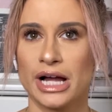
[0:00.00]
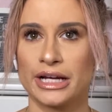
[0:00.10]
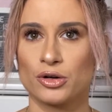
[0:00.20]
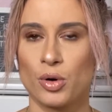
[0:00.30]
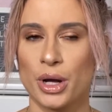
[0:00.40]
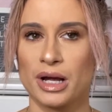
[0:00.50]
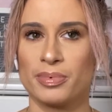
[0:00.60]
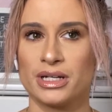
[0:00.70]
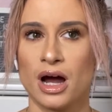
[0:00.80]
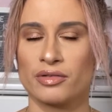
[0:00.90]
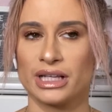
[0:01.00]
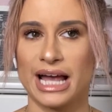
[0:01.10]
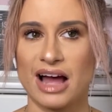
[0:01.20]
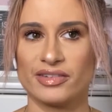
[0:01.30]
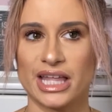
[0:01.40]
and growing up and not really
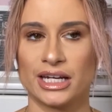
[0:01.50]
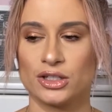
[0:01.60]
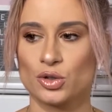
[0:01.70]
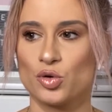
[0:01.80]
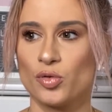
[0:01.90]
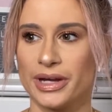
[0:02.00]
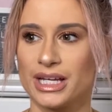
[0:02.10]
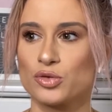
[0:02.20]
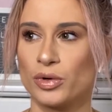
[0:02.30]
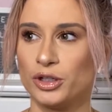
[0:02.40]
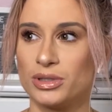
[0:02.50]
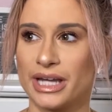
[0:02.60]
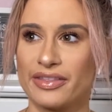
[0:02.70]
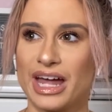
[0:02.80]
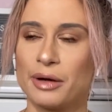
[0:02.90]
having that in school, because when you
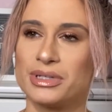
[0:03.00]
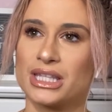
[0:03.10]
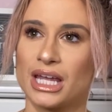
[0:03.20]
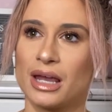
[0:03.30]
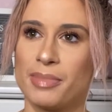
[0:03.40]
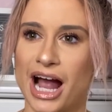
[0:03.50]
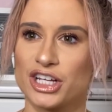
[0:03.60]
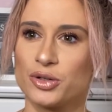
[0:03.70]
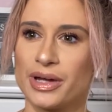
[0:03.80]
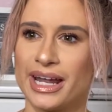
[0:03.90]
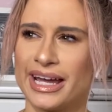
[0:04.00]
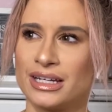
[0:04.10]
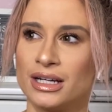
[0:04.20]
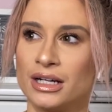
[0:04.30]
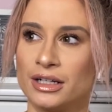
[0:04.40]
said that, I was thinking back to it, and